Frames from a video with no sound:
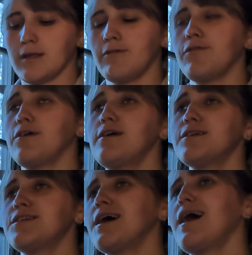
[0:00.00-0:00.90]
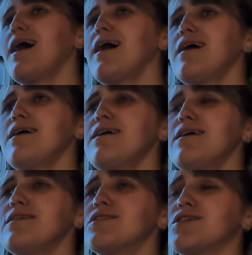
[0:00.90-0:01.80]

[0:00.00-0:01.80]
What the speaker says: for yourselves